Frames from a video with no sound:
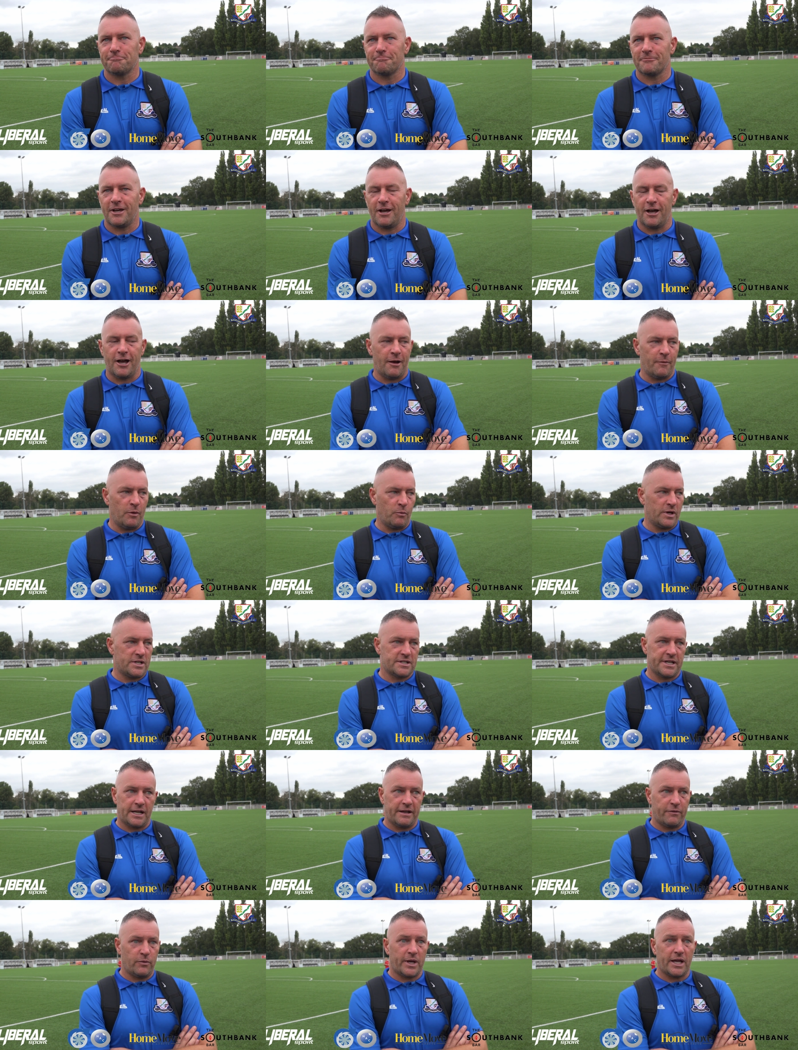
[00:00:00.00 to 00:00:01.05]
And we
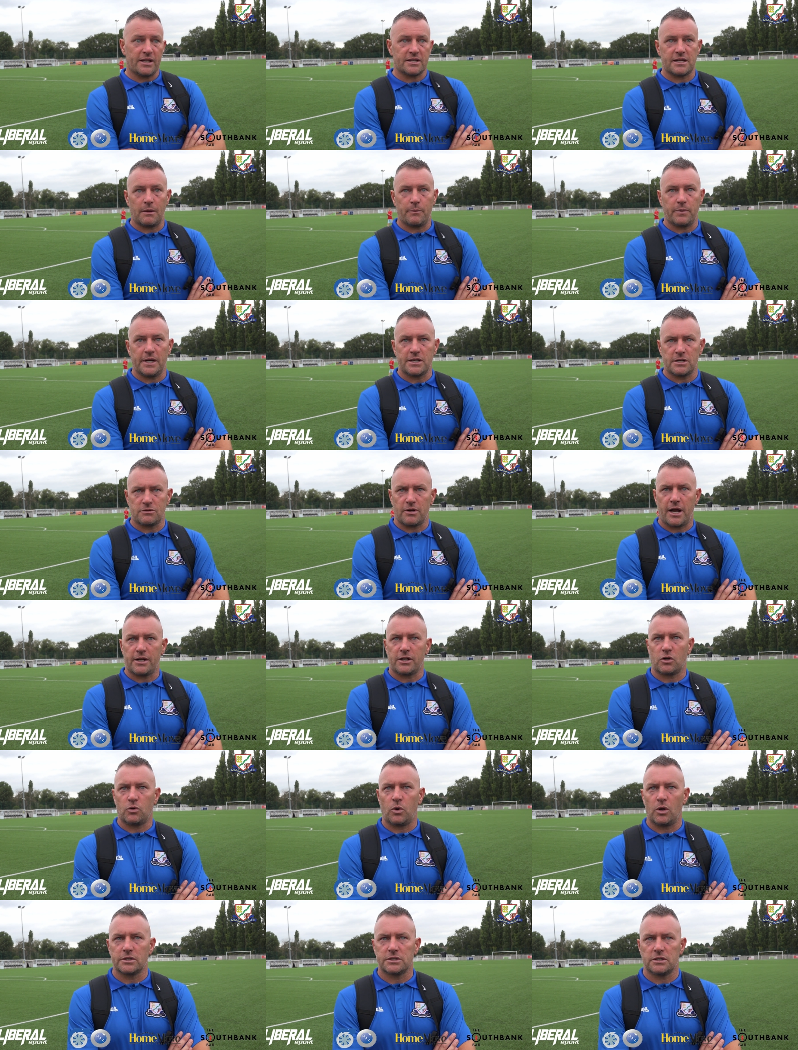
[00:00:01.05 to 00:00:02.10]
said if we get the set pieces around, the
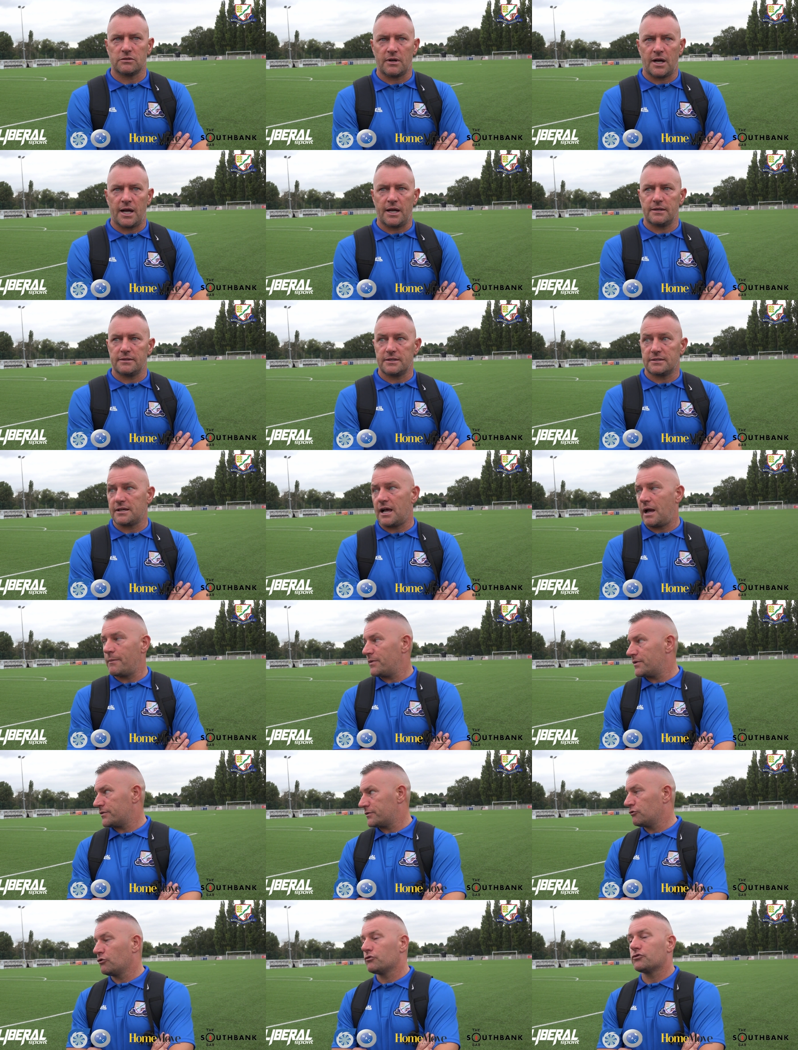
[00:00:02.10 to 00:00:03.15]
quality right, the timing
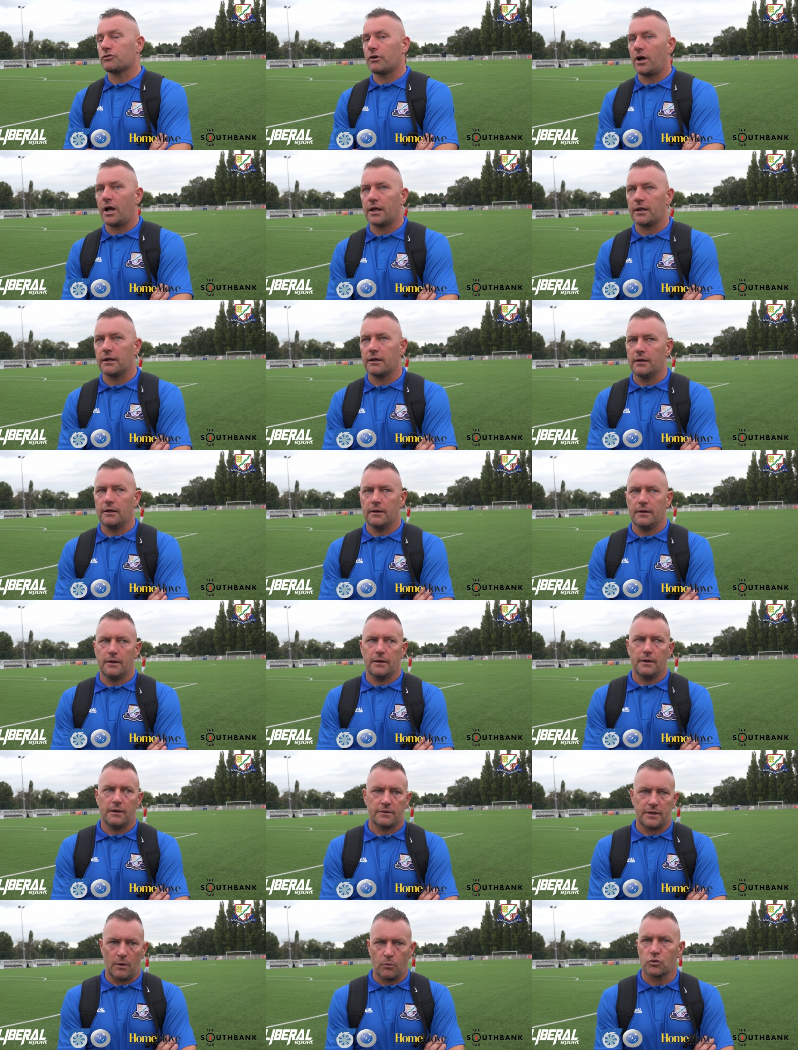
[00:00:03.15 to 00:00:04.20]
of the runs right,
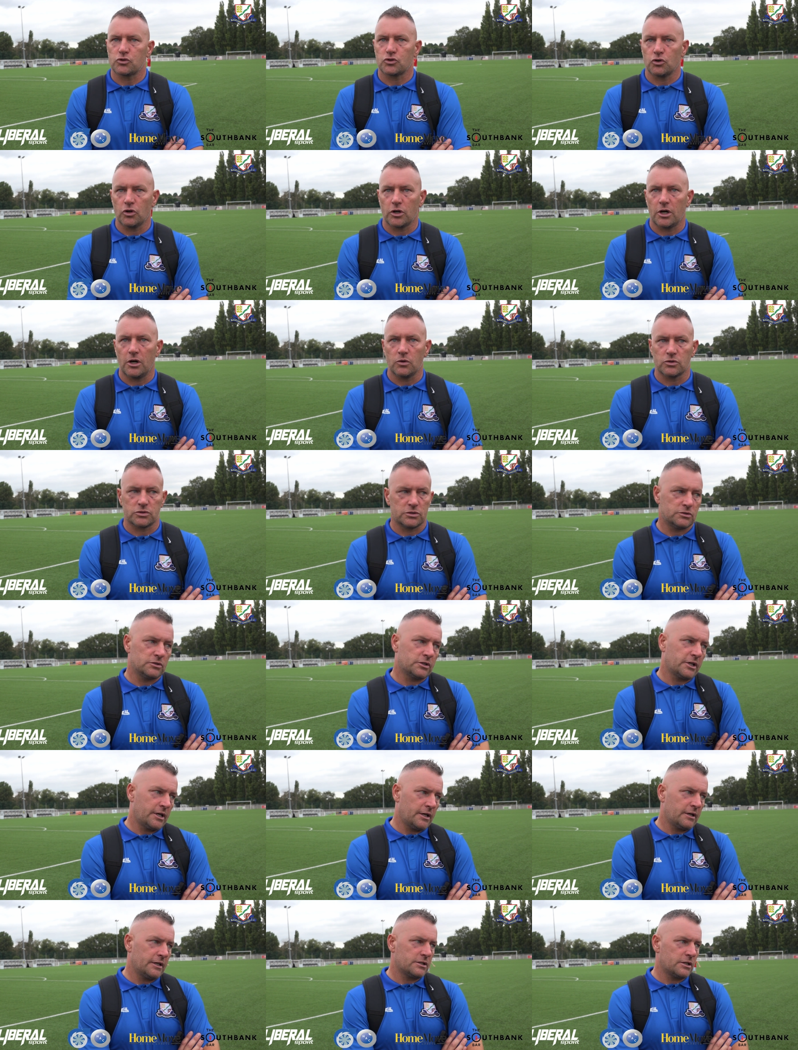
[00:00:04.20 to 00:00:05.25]
then we'll score goals, and
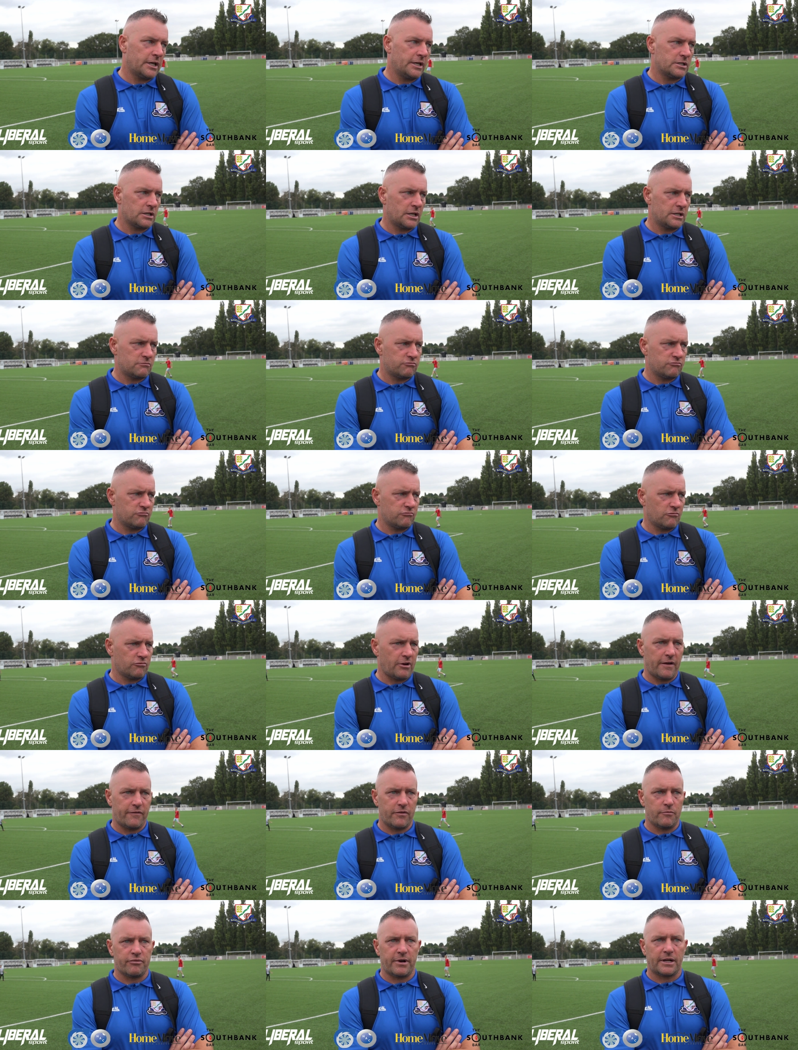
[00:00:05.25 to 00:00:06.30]
it's
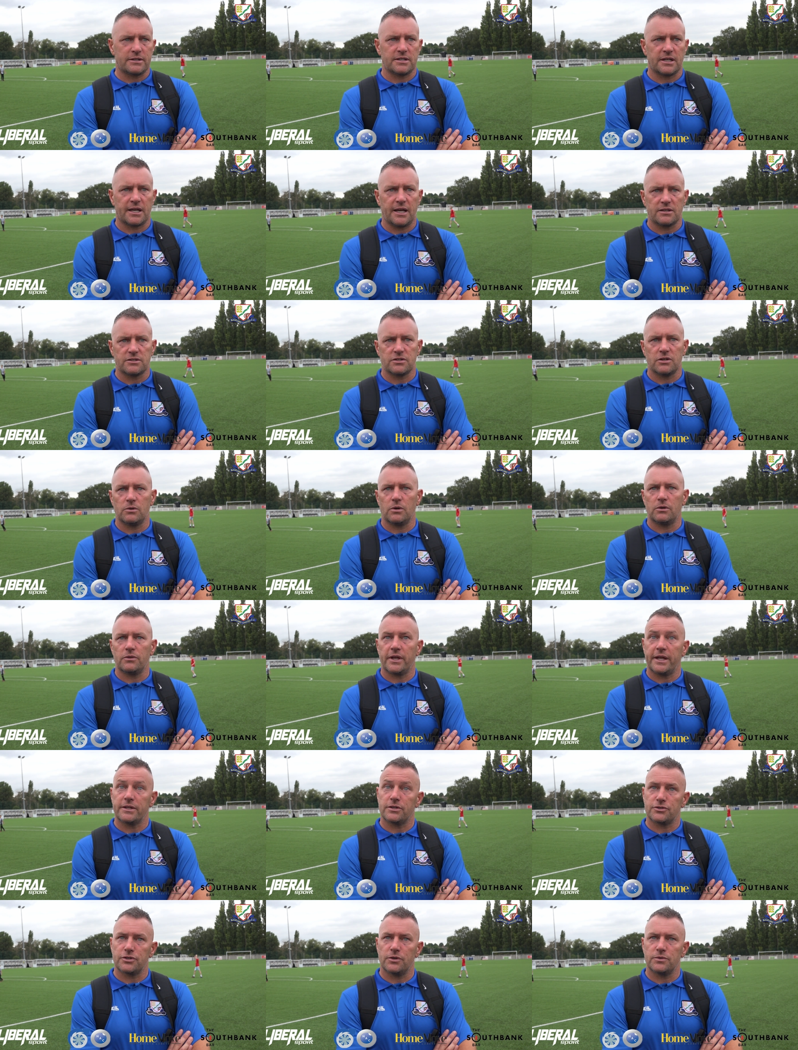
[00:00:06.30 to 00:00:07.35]
great for Brad to get two on the
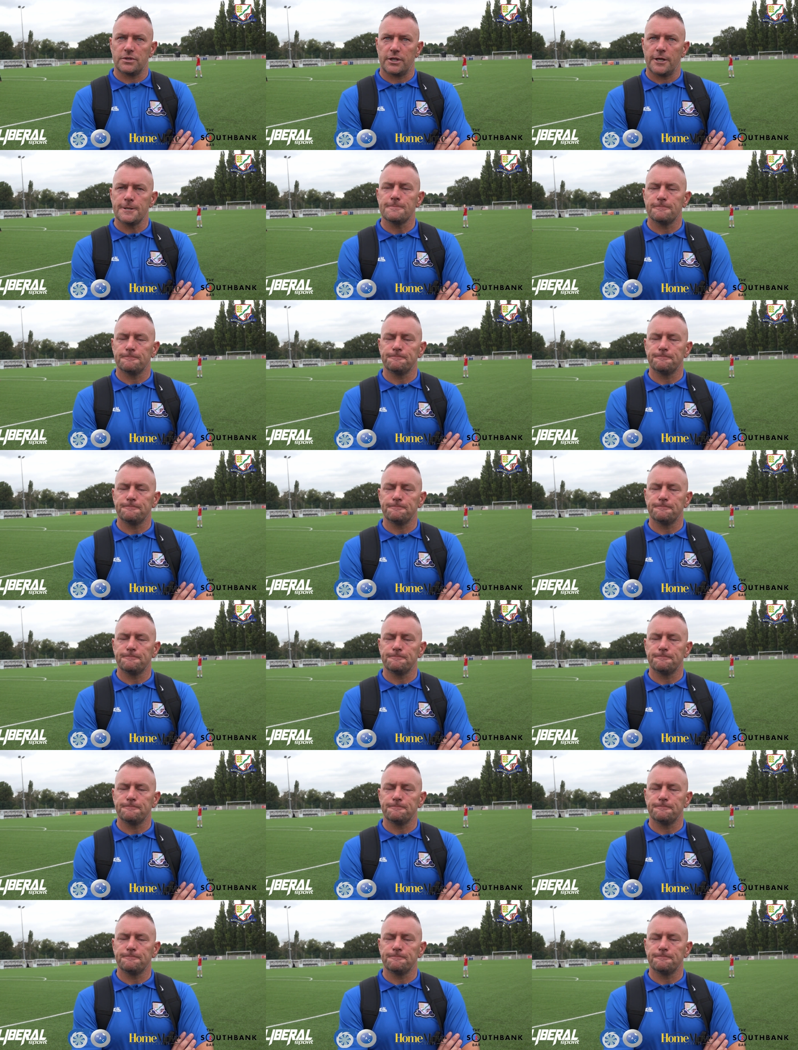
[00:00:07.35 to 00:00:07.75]
end of two today.